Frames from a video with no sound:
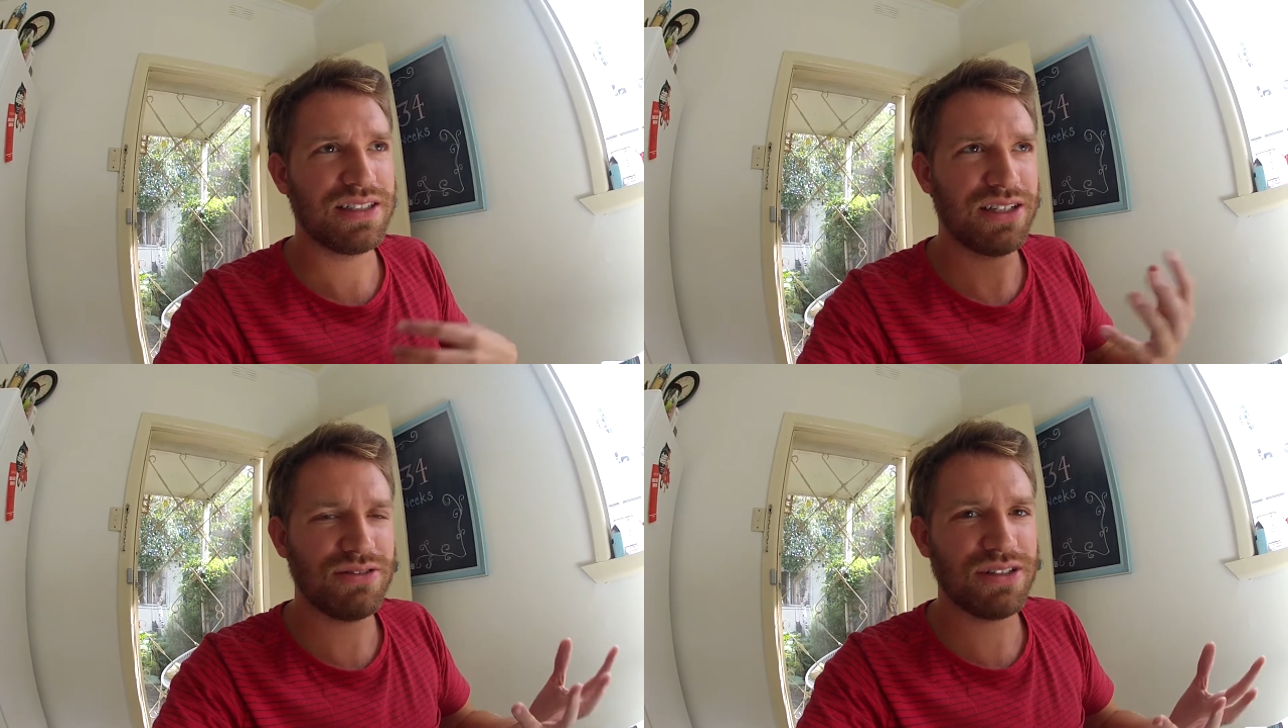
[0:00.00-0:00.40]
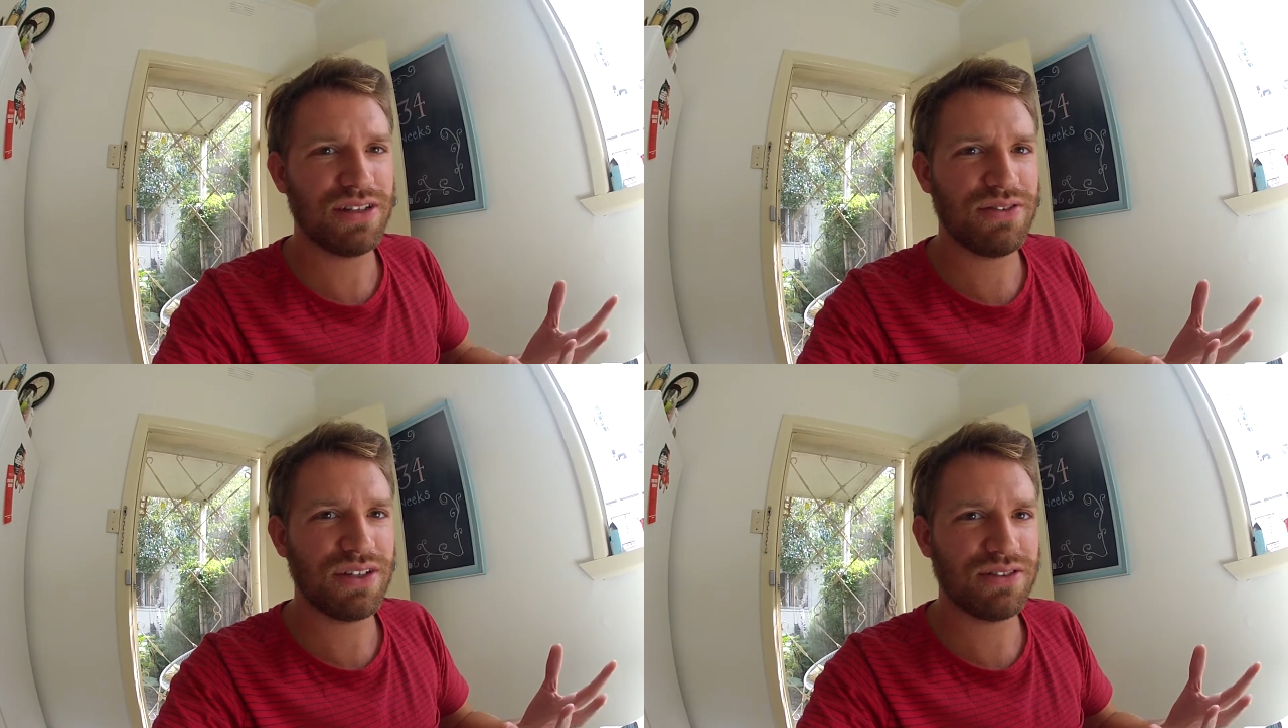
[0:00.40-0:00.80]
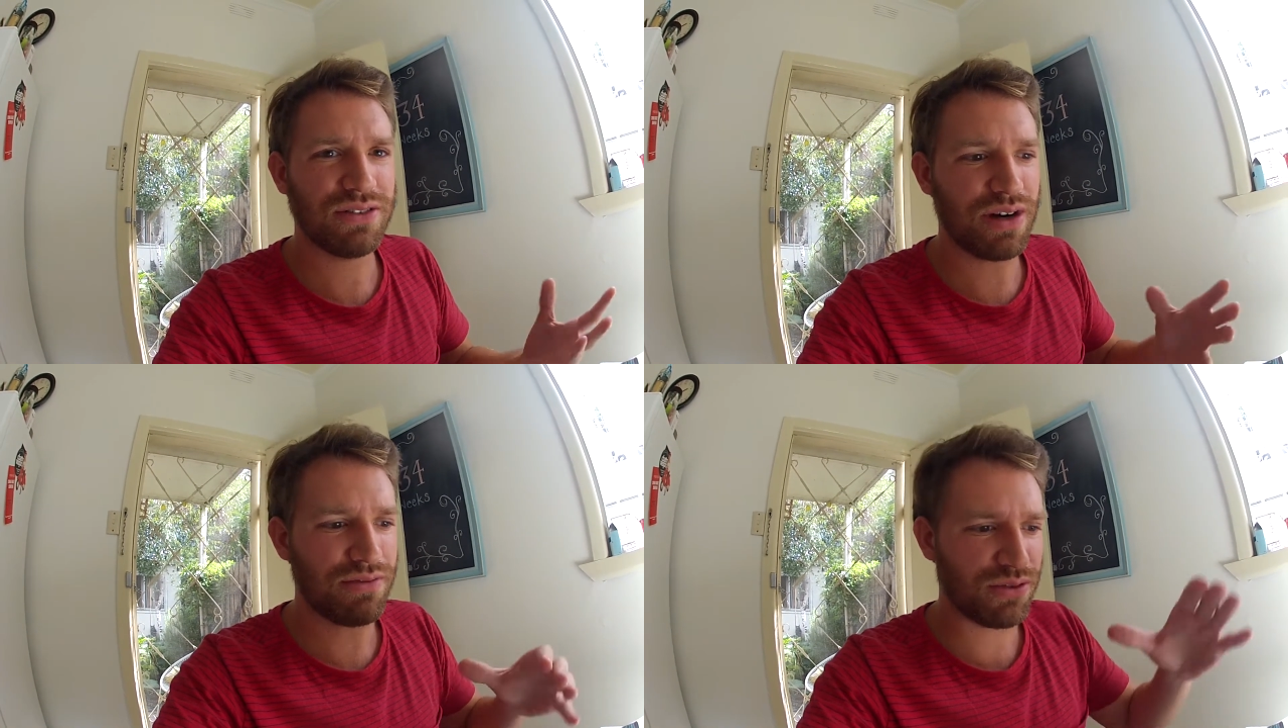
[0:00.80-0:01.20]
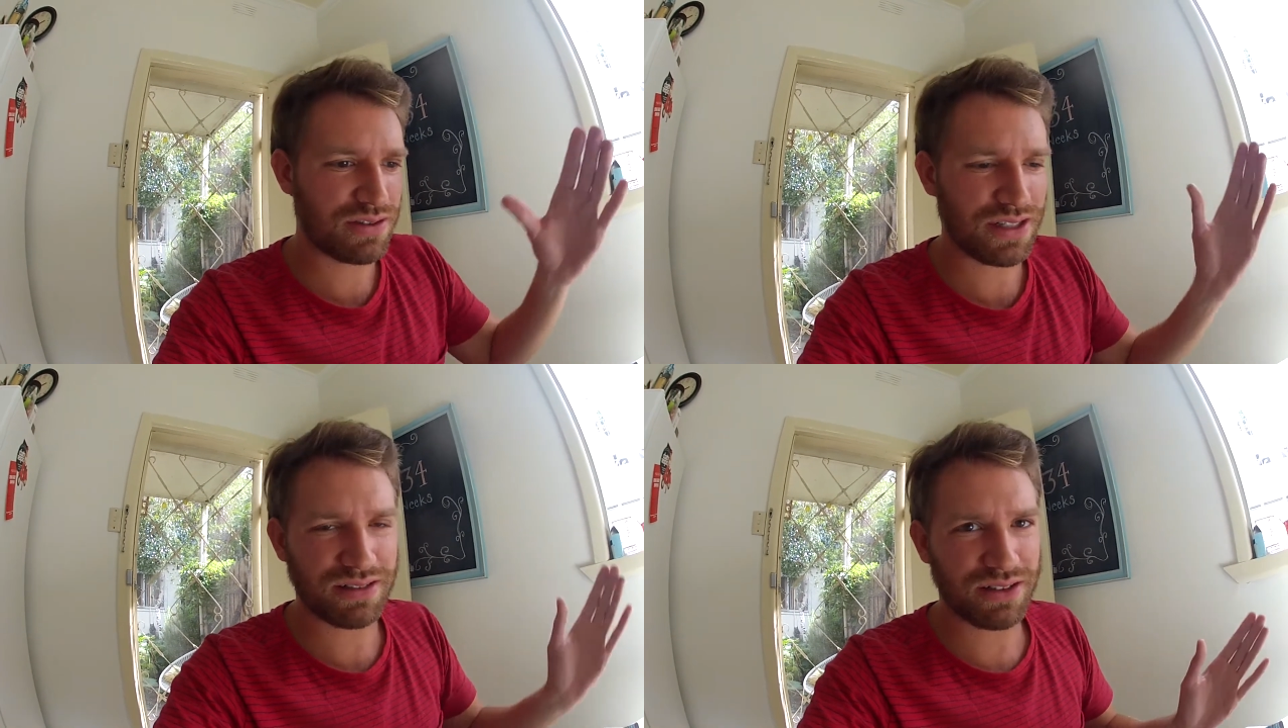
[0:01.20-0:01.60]
a utility vehicle. A RAV4
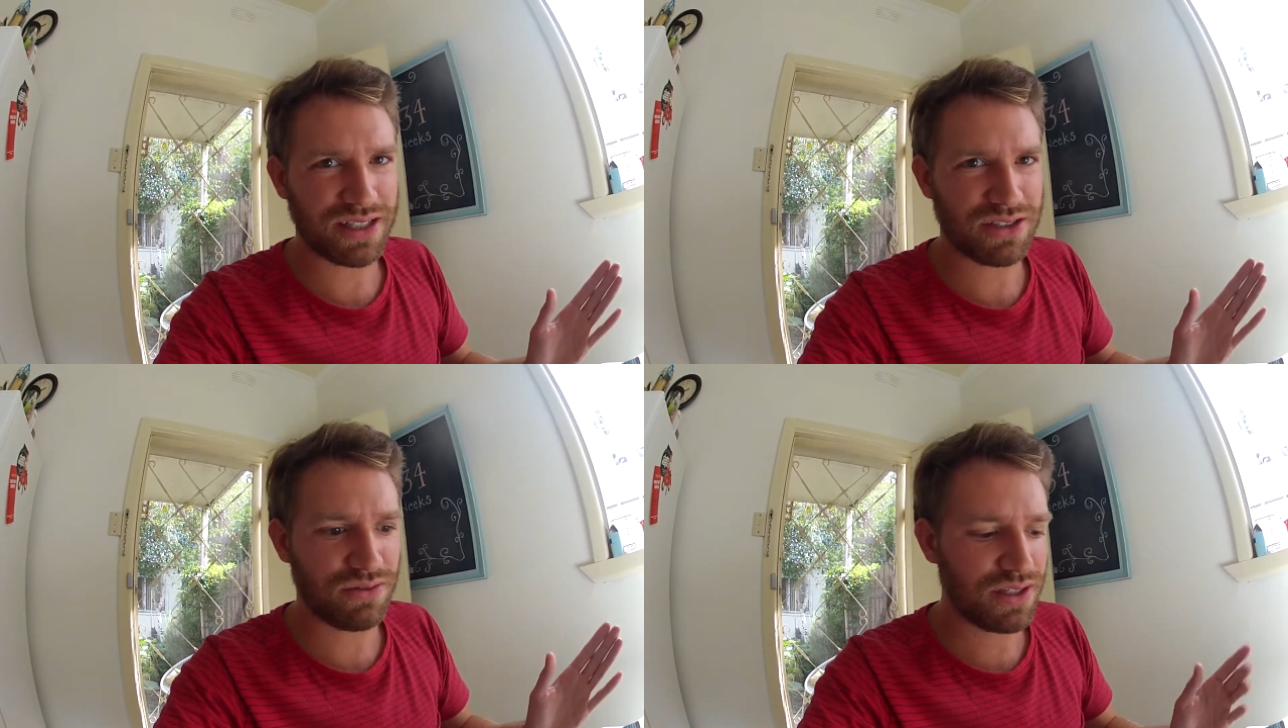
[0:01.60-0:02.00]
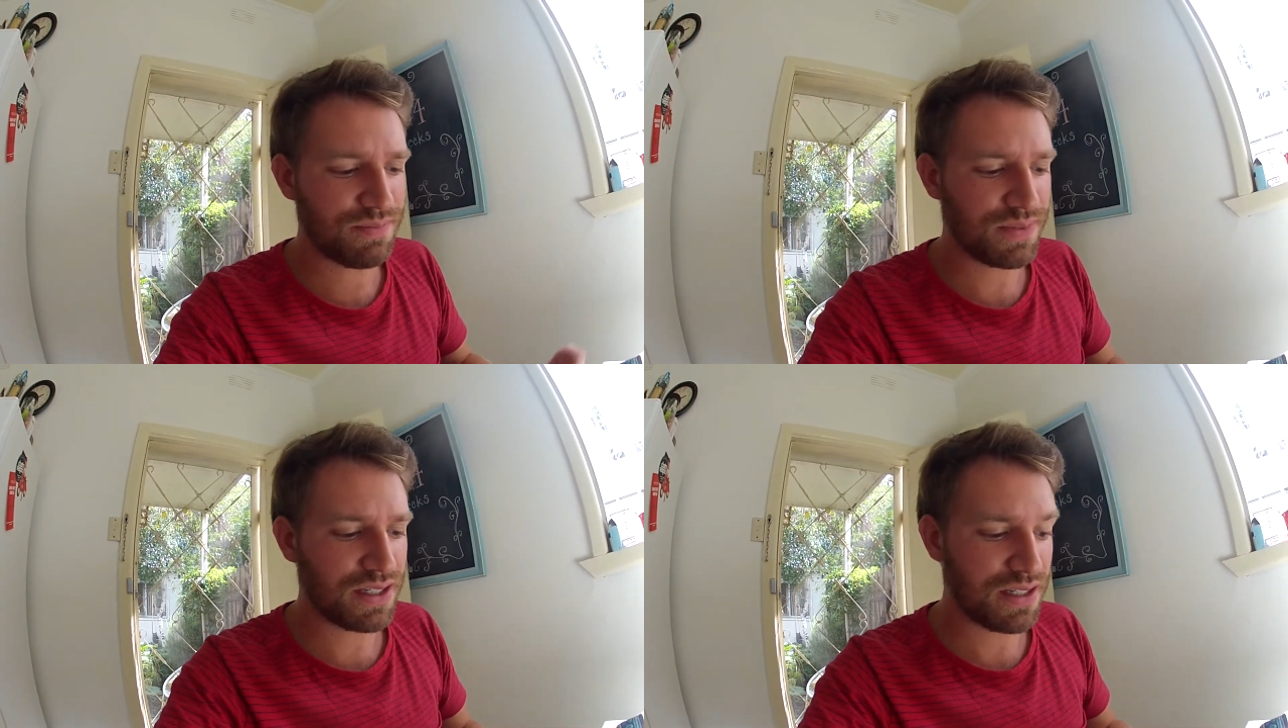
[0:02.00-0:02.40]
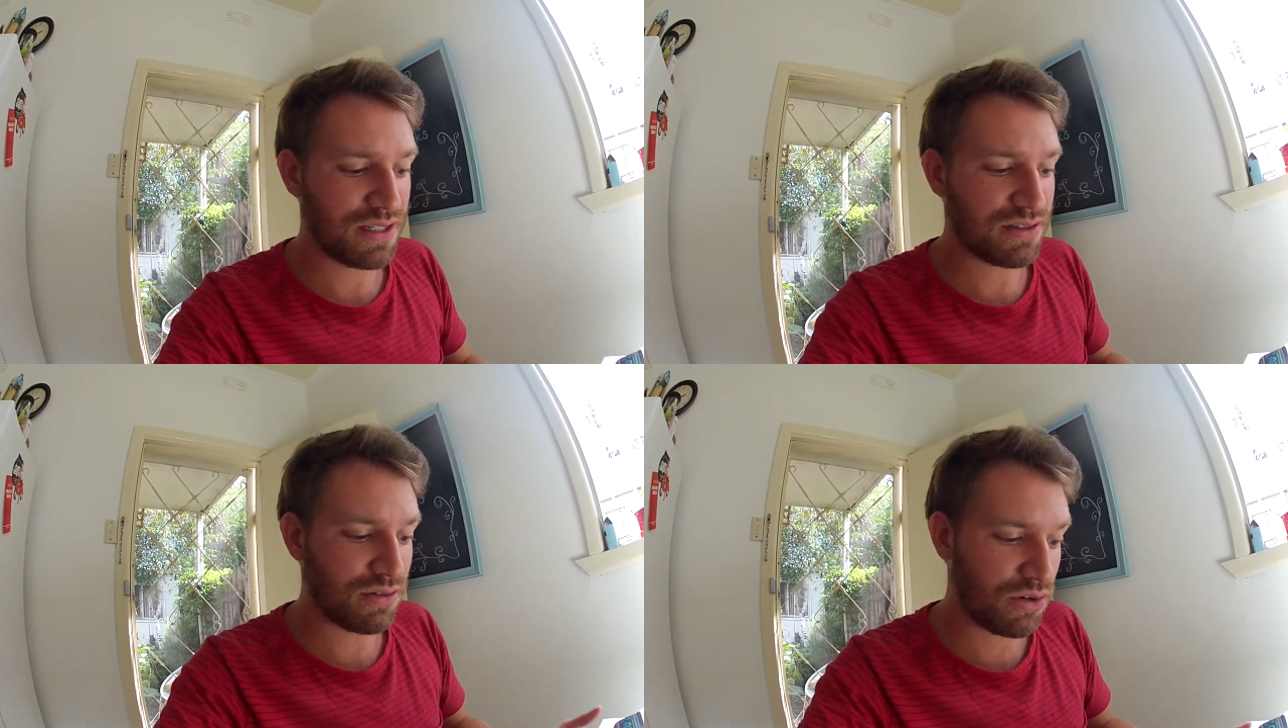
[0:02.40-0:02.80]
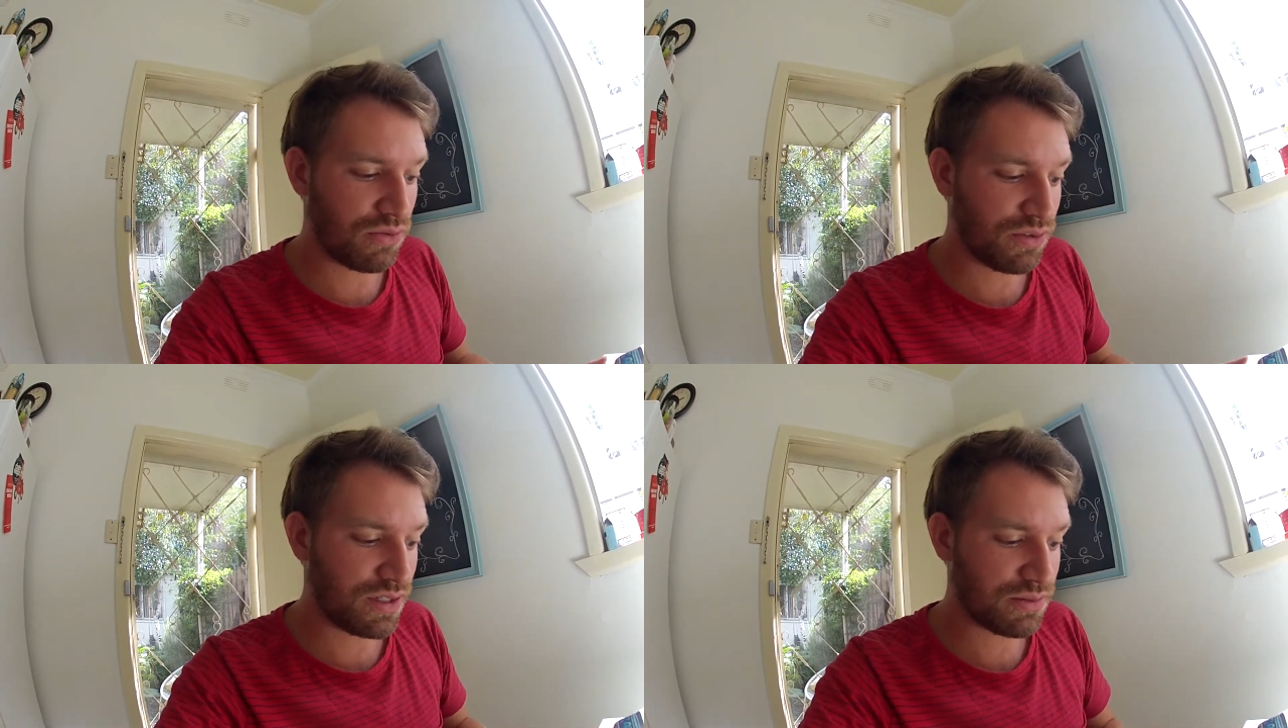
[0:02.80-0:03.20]
is like a little SUV. So
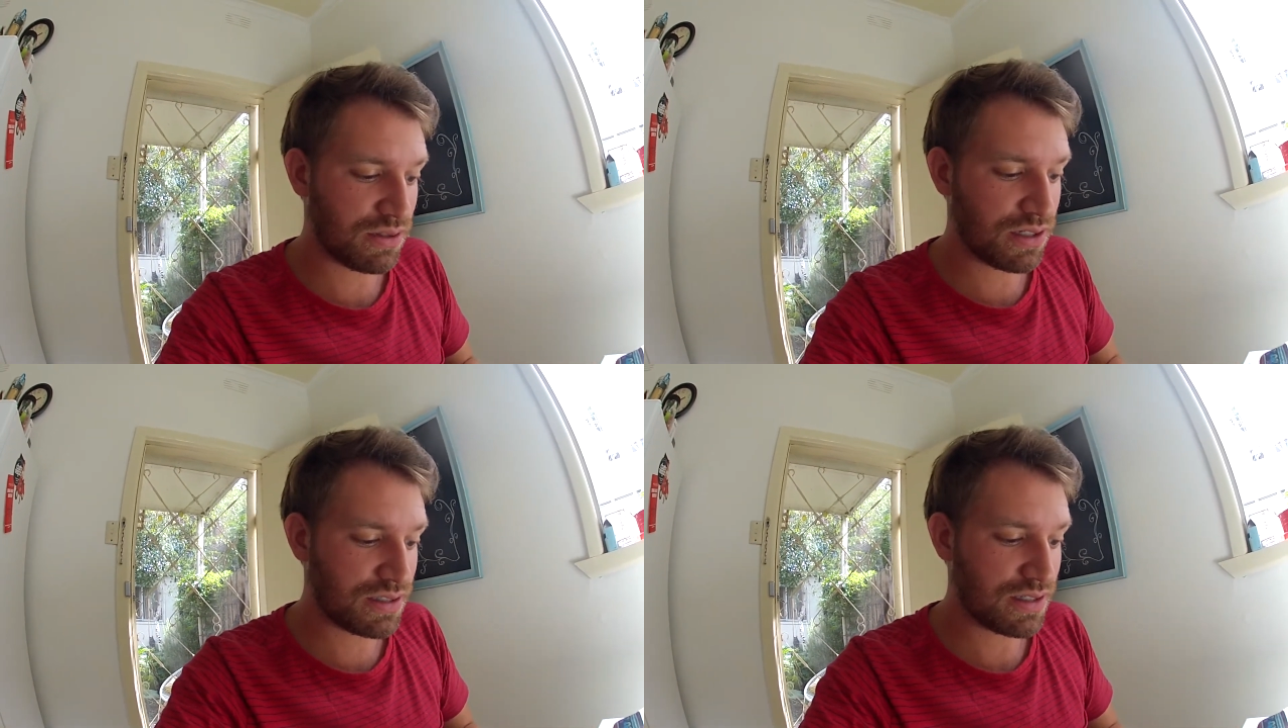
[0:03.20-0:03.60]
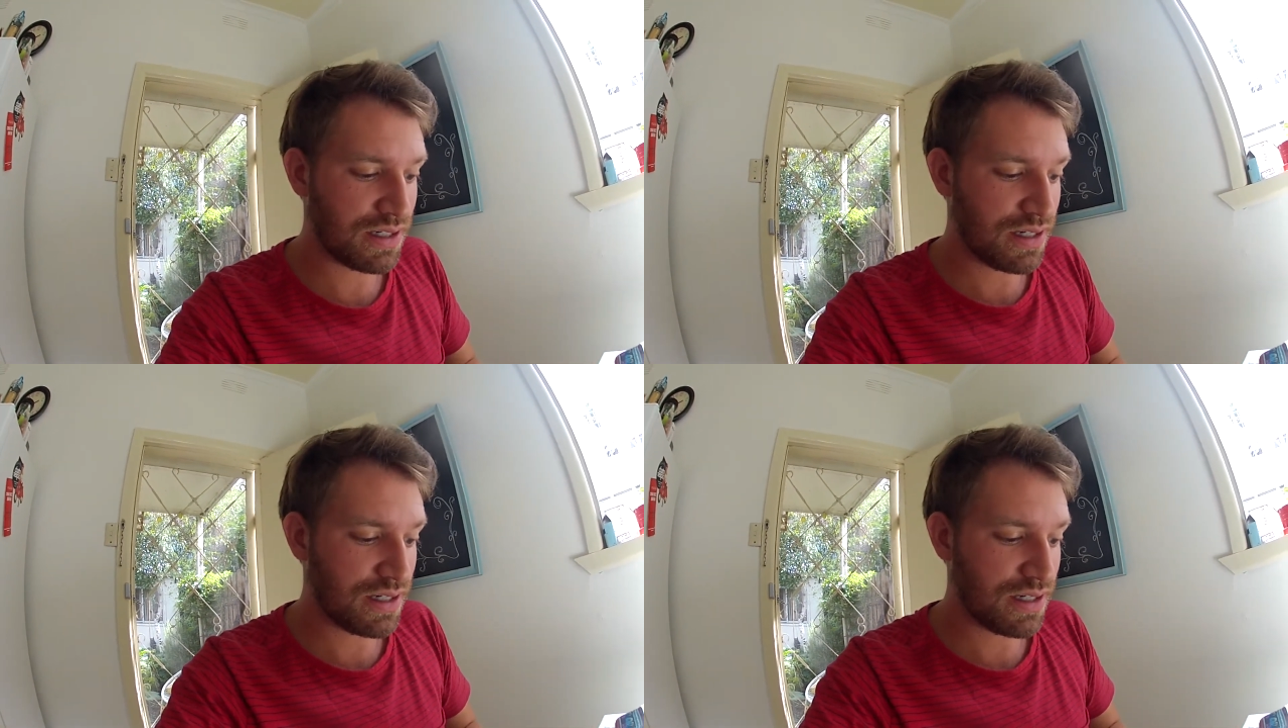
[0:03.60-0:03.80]
hopefully this works.